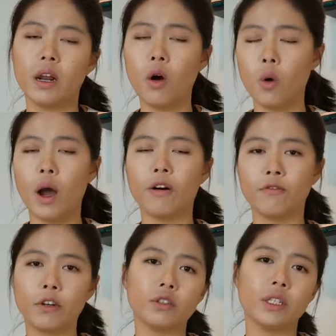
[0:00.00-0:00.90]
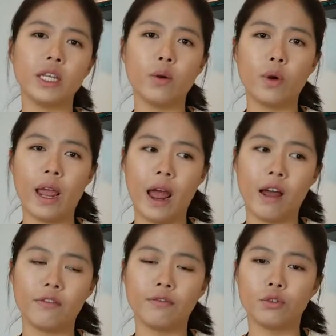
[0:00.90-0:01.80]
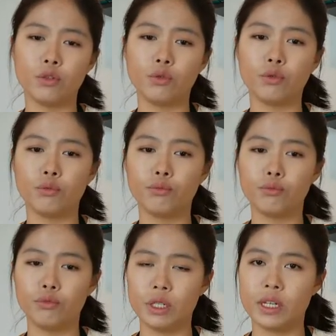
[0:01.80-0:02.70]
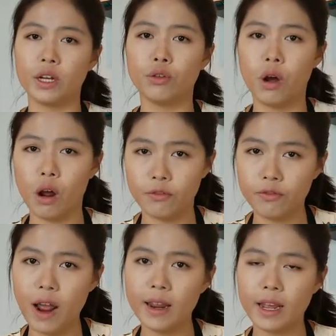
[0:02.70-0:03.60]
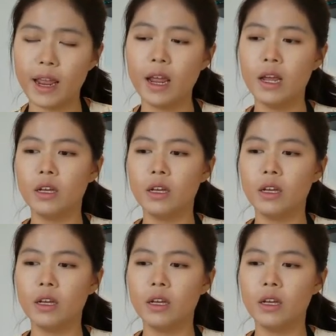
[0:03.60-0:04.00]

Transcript: oh, unfortunately, we have to reschedule on Friday.